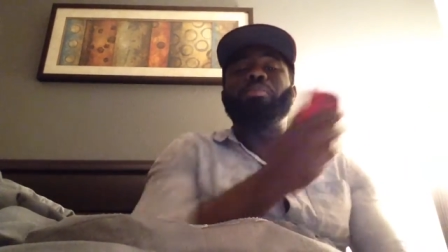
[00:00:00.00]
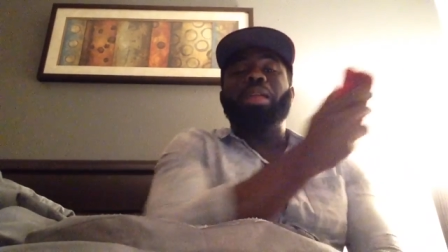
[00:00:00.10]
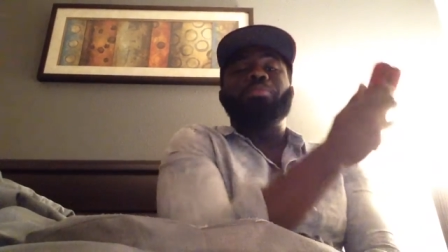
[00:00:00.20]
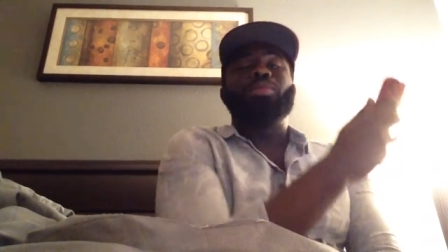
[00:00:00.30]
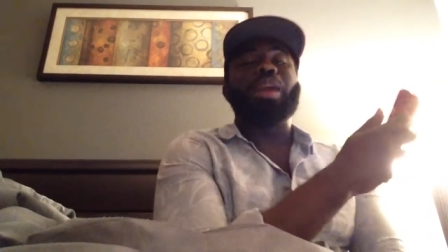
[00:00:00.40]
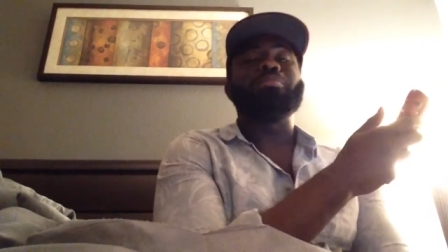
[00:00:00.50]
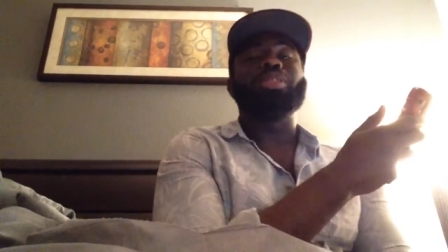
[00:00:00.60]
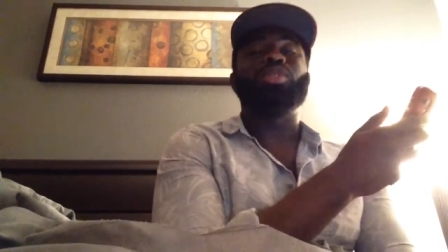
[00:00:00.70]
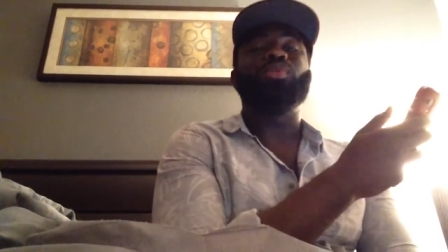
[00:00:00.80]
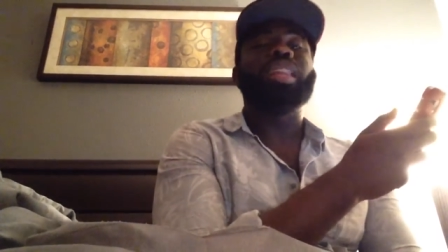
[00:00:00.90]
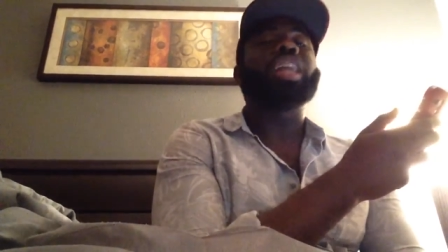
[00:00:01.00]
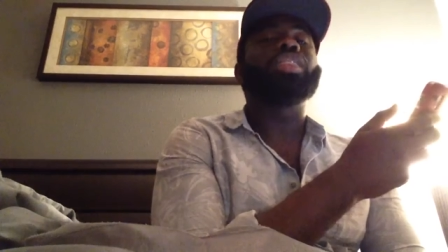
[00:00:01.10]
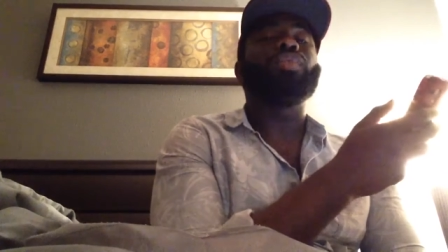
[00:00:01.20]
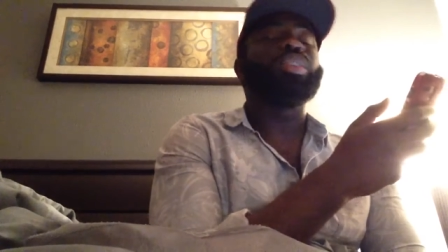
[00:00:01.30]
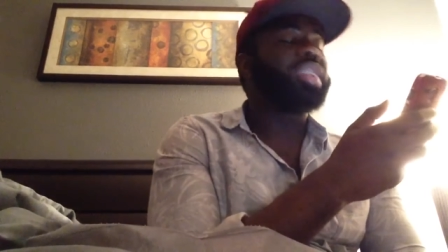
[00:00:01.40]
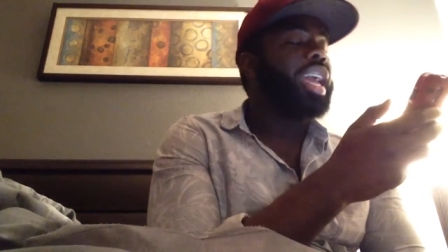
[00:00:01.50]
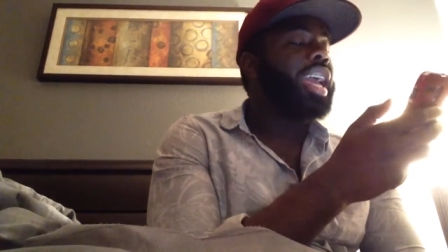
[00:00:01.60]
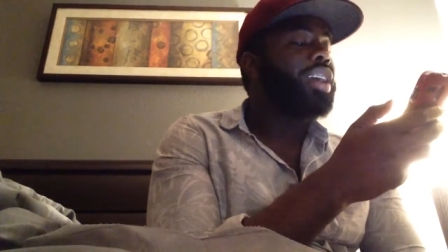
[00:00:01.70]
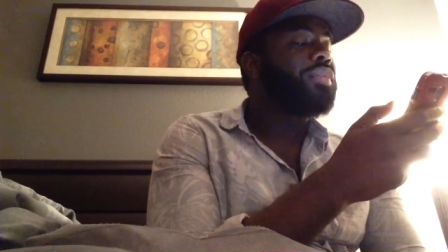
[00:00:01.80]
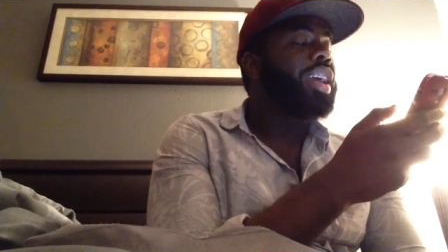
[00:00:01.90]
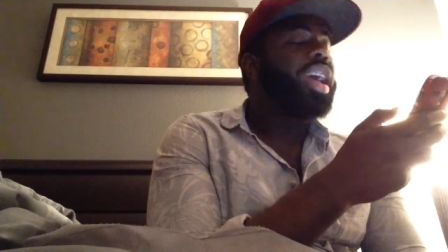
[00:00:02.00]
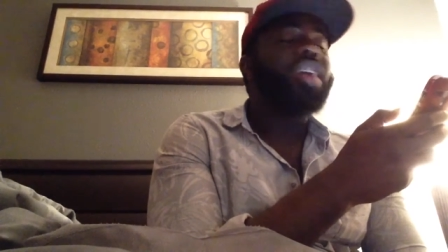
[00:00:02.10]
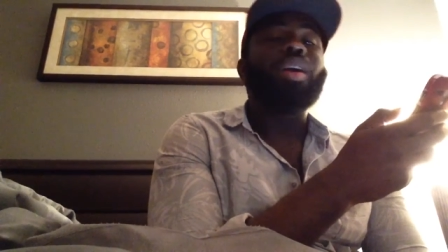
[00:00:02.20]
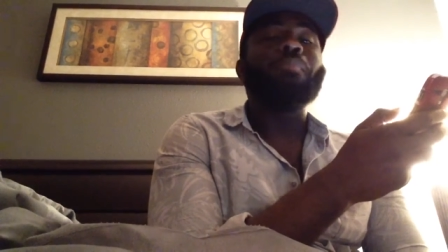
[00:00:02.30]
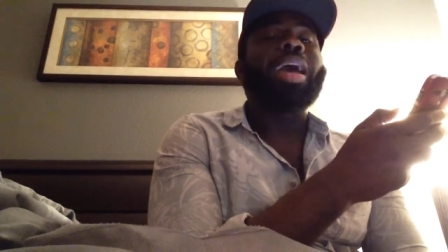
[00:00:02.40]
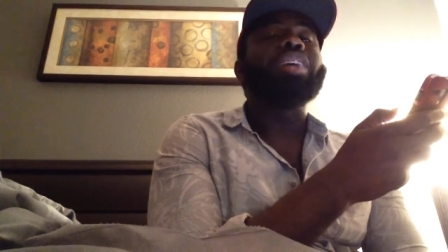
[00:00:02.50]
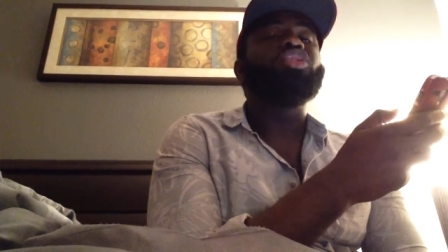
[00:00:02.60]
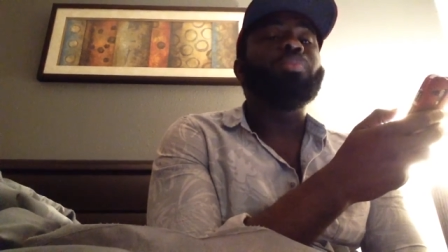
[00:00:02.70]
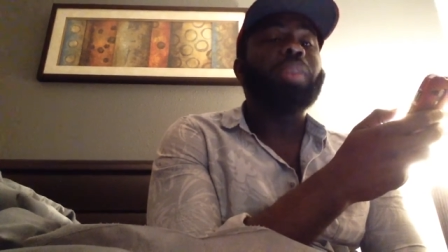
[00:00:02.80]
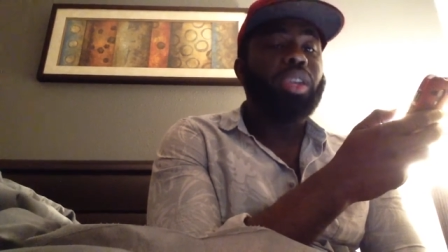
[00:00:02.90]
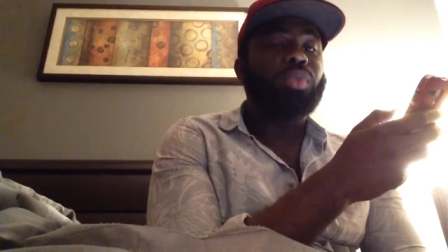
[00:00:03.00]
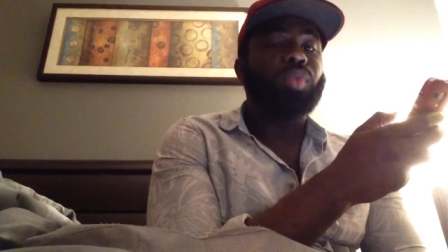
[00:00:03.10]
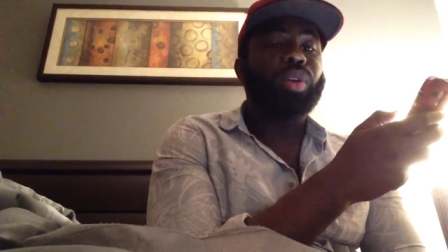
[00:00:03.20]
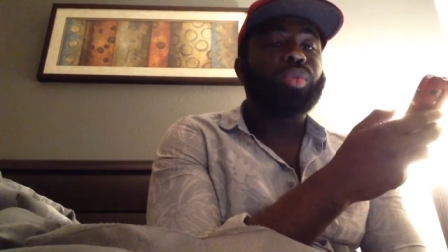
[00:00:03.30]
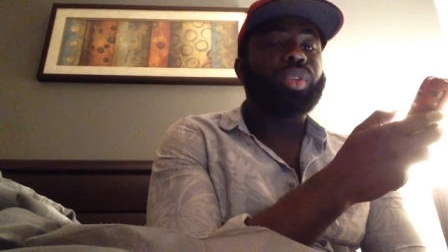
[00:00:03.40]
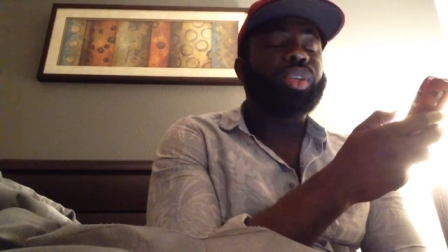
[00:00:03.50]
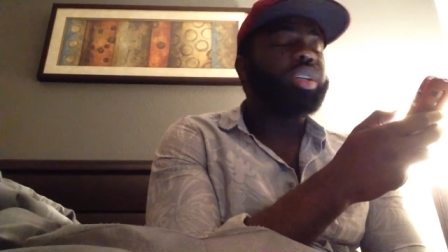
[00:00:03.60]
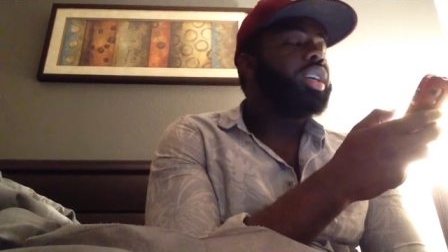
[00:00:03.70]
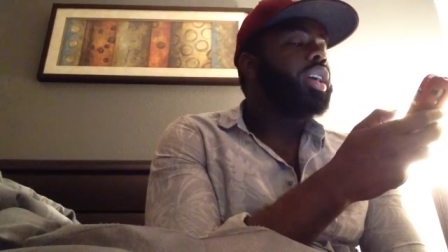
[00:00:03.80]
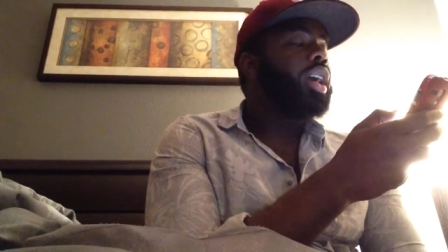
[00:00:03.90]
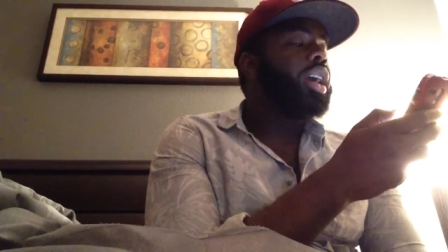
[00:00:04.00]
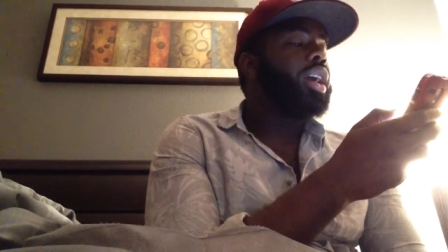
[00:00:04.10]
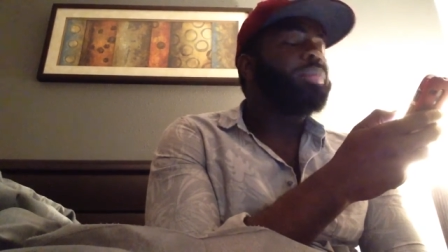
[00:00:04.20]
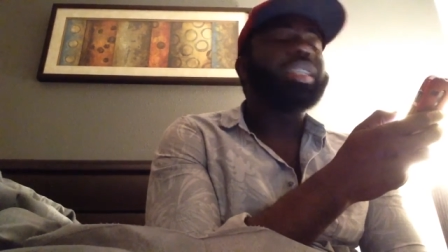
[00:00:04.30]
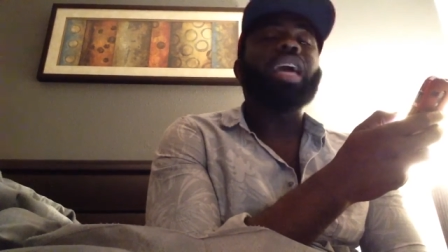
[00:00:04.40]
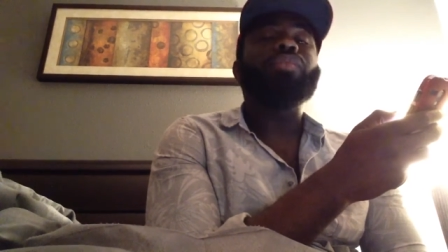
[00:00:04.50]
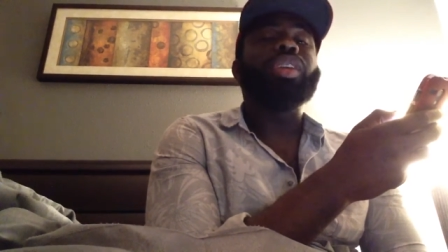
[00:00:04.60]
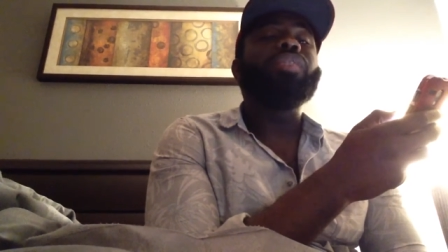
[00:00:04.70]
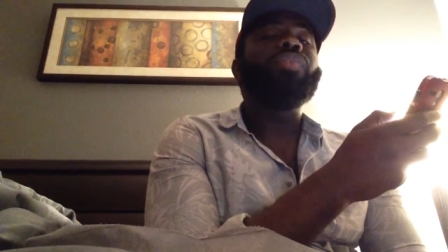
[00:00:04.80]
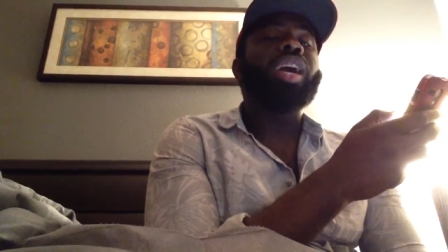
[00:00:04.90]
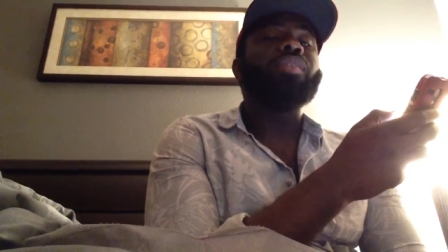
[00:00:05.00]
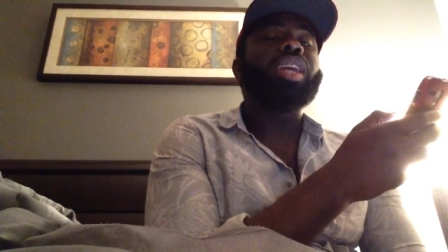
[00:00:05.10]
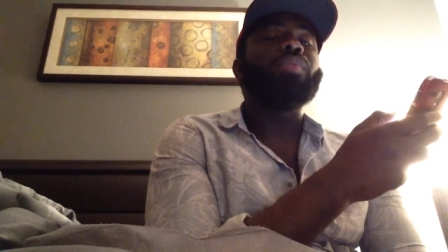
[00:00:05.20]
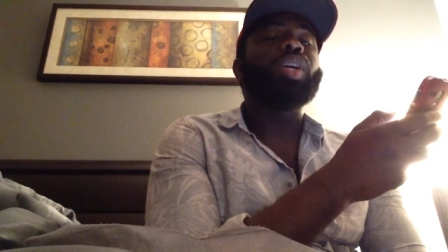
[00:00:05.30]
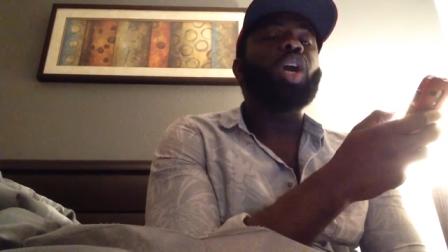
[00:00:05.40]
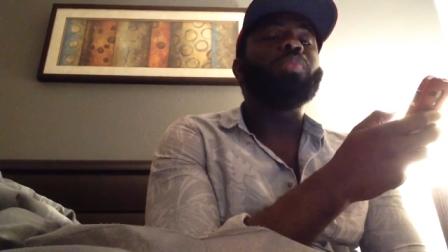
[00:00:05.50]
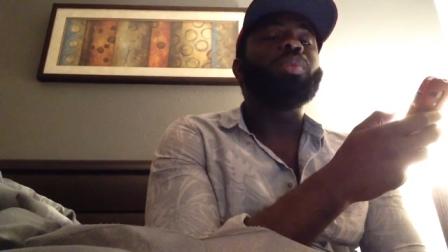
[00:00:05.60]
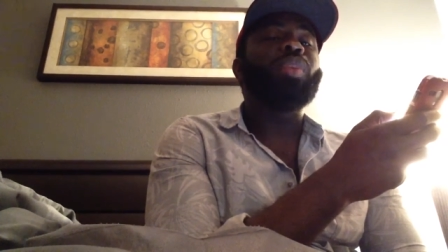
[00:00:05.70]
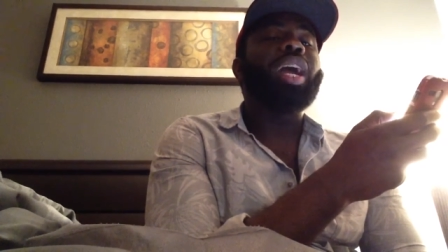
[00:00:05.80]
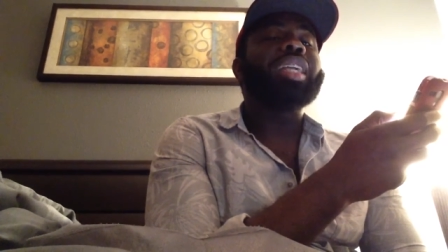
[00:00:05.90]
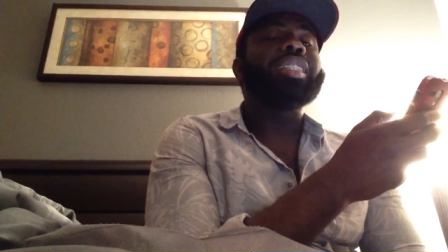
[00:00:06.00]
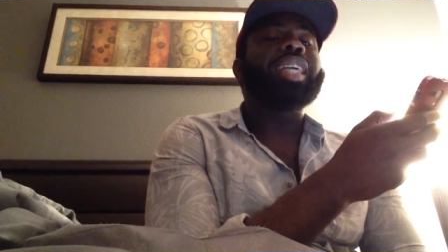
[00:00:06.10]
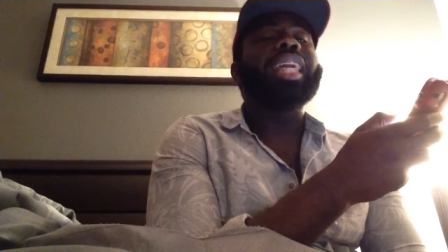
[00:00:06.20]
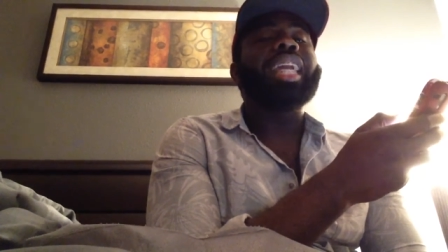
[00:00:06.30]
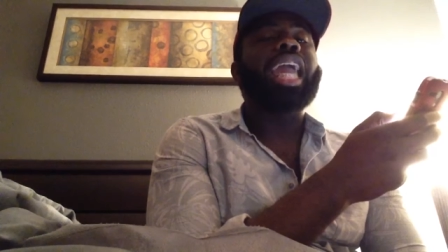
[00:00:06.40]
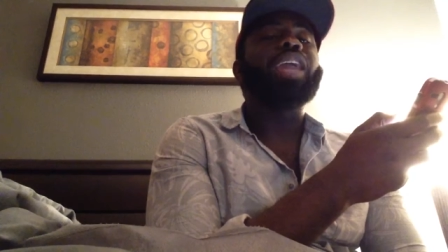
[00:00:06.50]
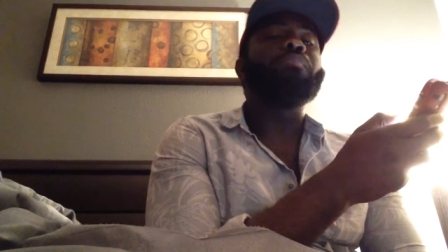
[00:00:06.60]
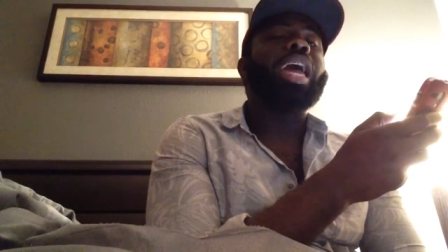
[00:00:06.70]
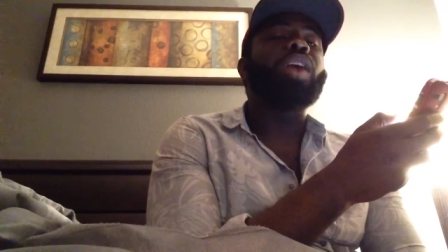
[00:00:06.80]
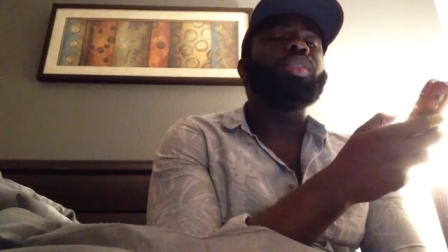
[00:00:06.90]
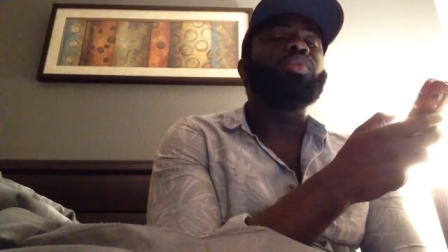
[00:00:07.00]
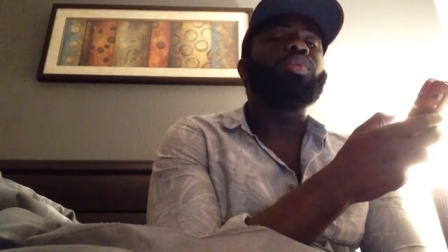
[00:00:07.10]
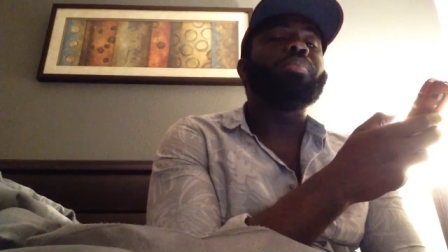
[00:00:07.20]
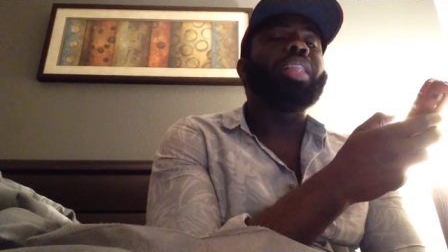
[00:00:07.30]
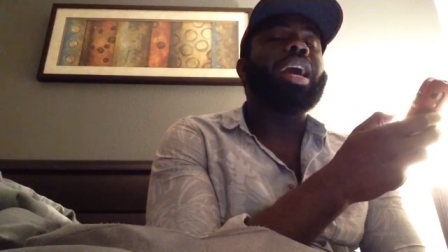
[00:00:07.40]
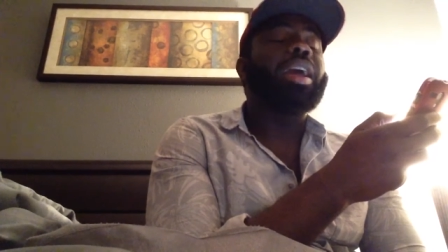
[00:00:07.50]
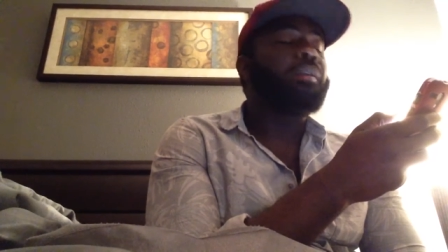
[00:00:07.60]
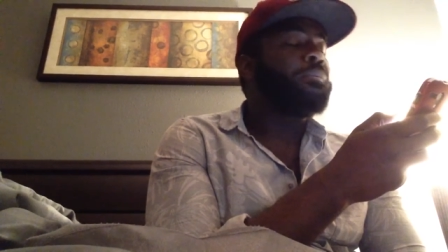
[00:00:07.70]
But I'm, I'm just gonna read like the first half that Master P wrote because um, after he found out what Kobe Bryant said, he came back with a reply.